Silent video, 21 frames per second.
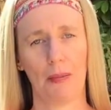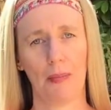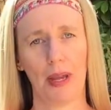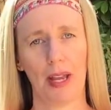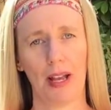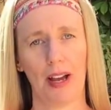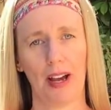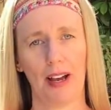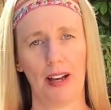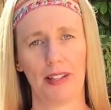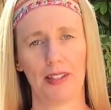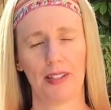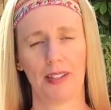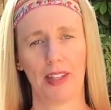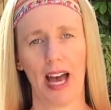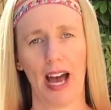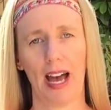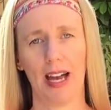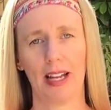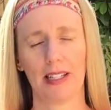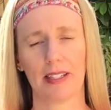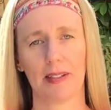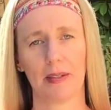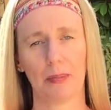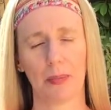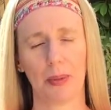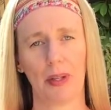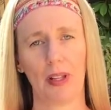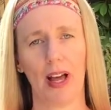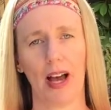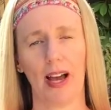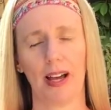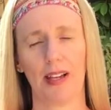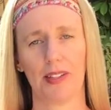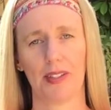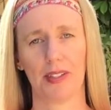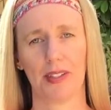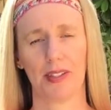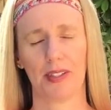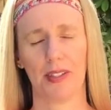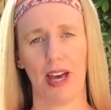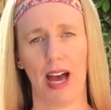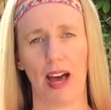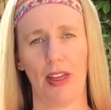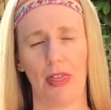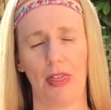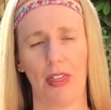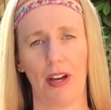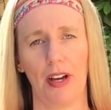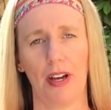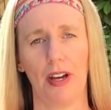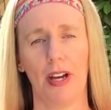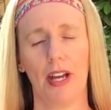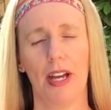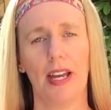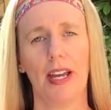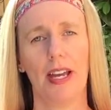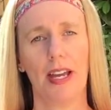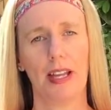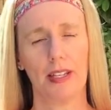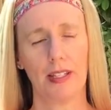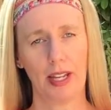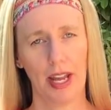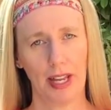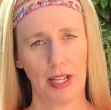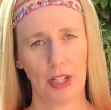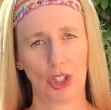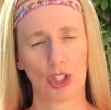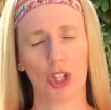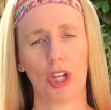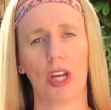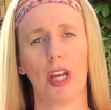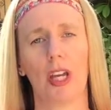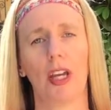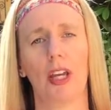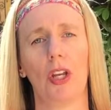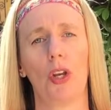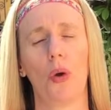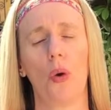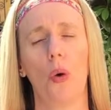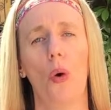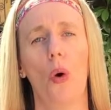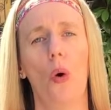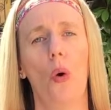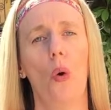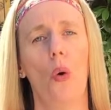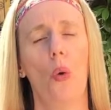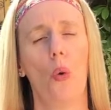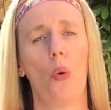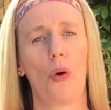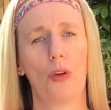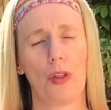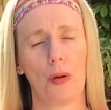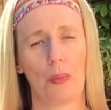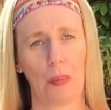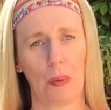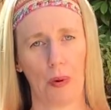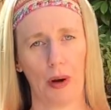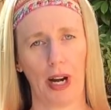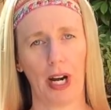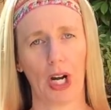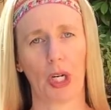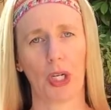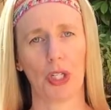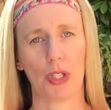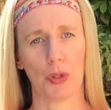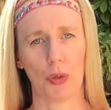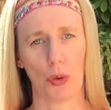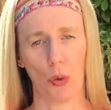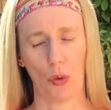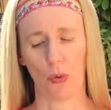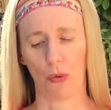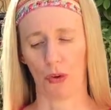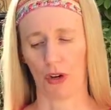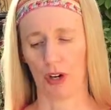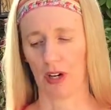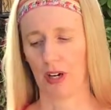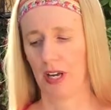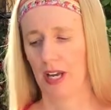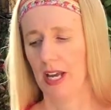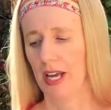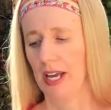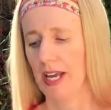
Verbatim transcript: because that symbolizes that the intention or the prayer is over.